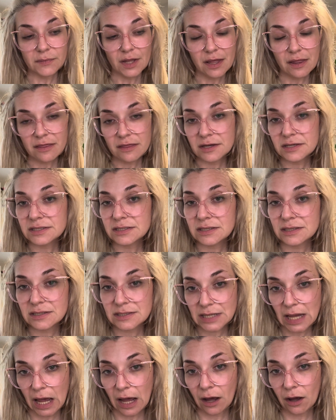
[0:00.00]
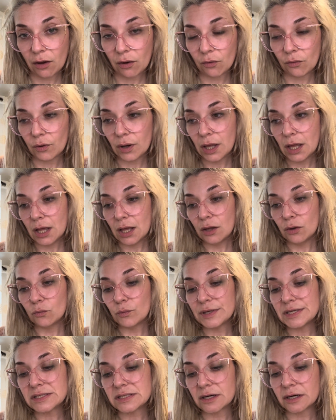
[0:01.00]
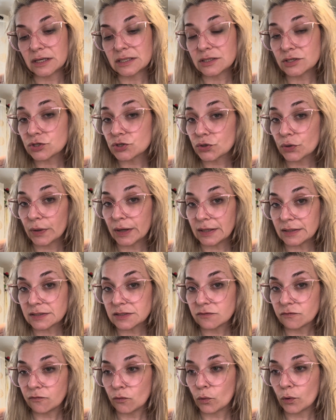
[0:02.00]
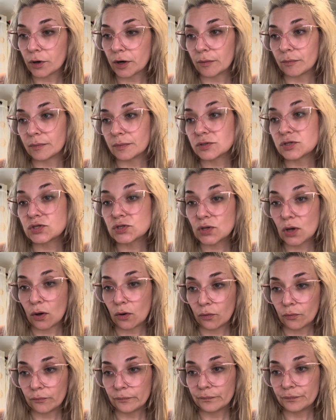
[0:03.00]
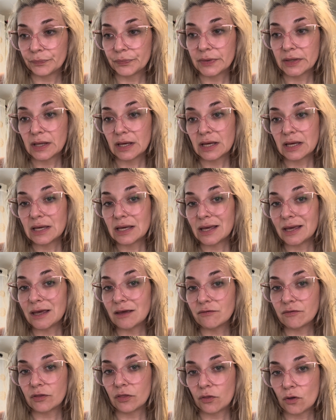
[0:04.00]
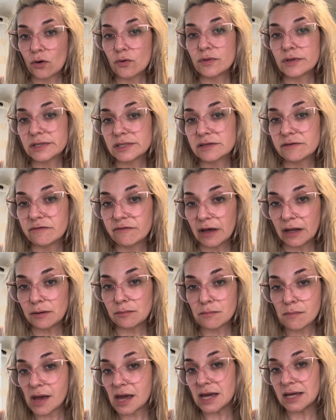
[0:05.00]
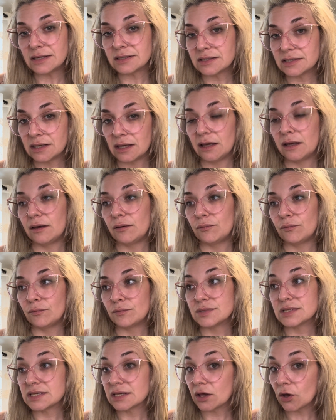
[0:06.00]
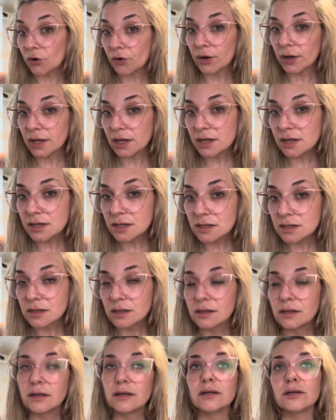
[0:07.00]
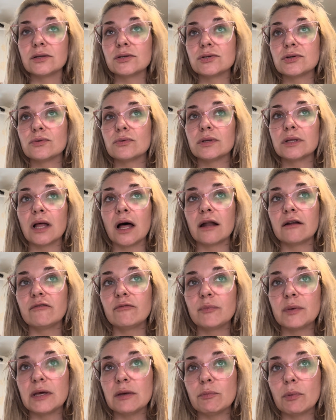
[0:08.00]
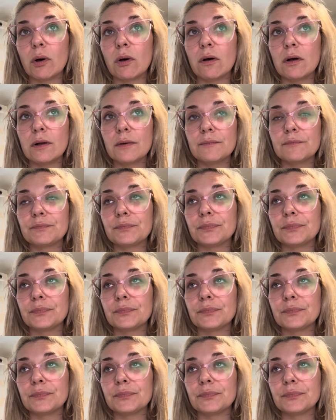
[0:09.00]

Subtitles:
This is how we start to transform. So even though this event may seem scary to a lot of people,